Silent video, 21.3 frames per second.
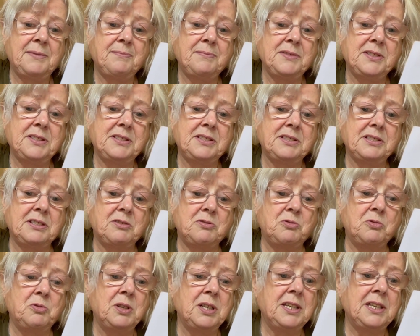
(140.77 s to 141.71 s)

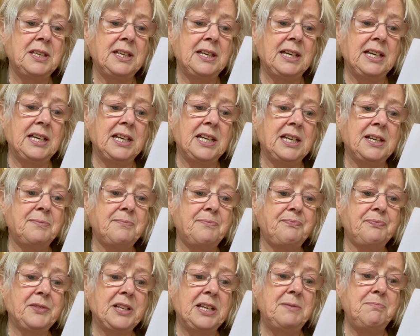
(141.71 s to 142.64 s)
So
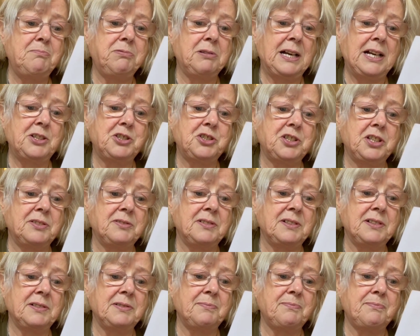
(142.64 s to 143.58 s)

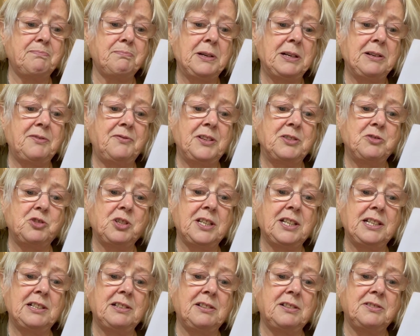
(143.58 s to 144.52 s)
impression,
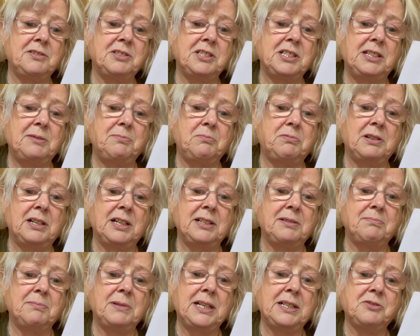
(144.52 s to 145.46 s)
periventricular deep
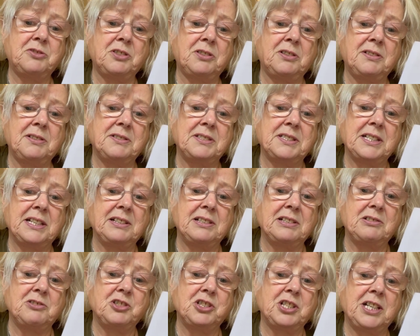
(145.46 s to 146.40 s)
white matter,
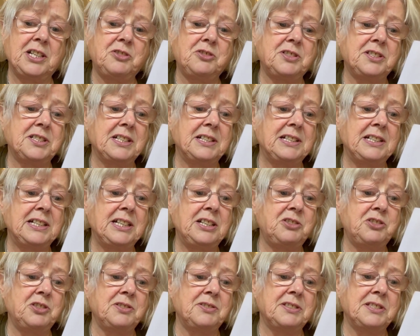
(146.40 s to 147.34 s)
signal changes and
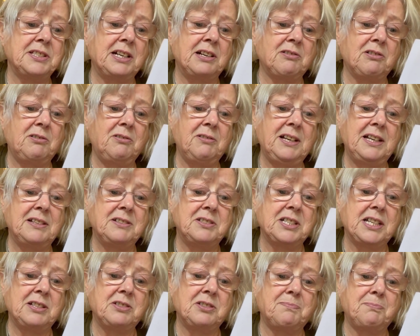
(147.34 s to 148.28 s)
lesions are
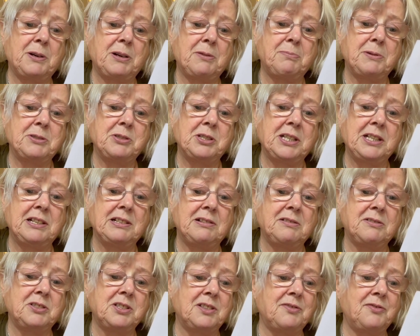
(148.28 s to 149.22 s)
orientated
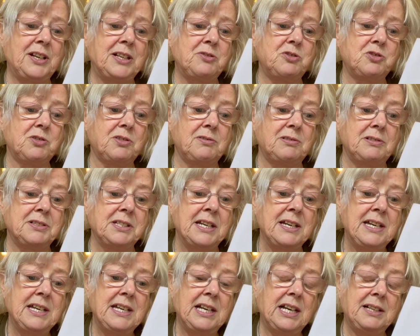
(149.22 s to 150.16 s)
perpendicular to the ventricles
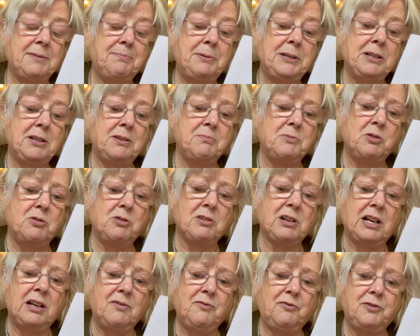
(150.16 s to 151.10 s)
and appear more
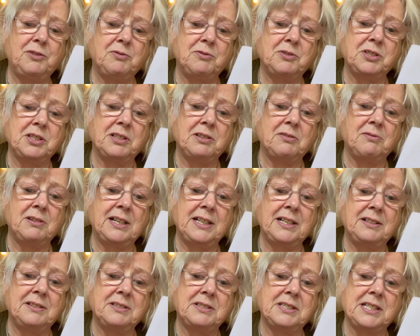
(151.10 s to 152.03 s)
confluent in the
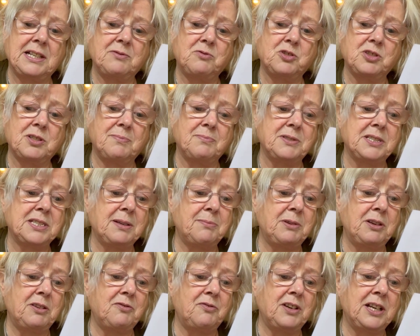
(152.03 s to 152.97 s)
right centrum
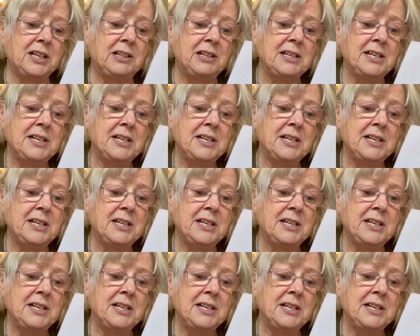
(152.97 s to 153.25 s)
semiovale.